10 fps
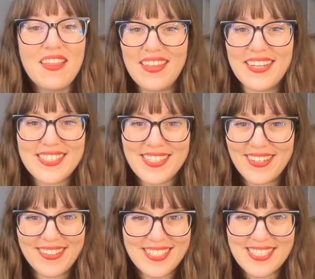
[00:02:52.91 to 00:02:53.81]
things that
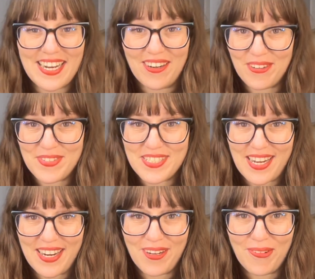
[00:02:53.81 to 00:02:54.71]
are just out of
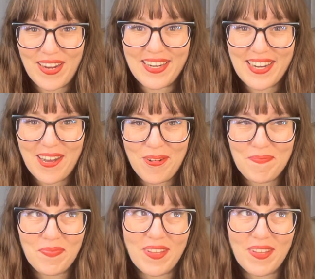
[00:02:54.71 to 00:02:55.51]
style right now.